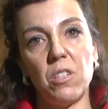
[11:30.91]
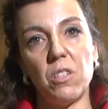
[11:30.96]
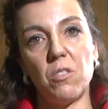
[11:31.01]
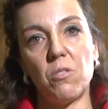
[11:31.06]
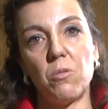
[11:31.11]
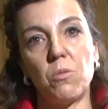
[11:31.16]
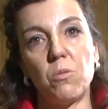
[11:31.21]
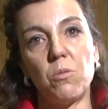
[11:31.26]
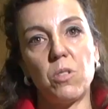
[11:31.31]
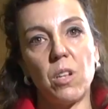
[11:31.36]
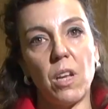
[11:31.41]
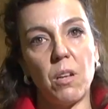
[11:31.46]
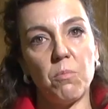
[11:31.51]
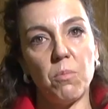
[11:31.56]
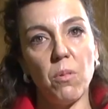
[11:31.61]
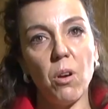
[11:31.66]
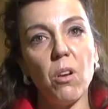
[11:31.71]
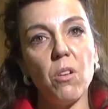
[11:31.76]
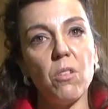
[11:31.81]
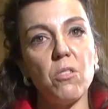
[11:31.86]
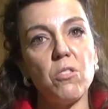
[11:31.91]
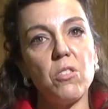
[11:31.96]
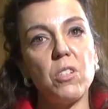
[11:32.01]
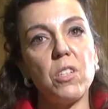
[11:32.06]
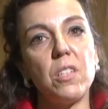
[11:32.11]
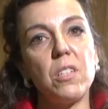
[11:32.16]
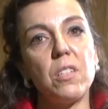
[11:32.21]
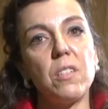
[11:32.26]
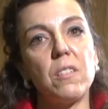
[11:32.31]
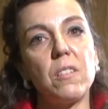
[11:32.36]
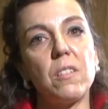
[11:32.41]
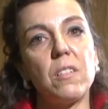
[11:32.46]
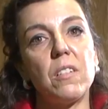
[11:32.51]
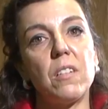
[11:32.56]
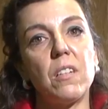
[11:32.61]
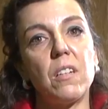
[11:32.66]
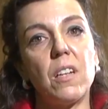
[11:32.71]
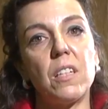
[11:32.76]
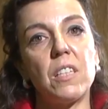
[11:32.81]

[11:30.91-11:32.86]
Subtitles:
these two typologies in an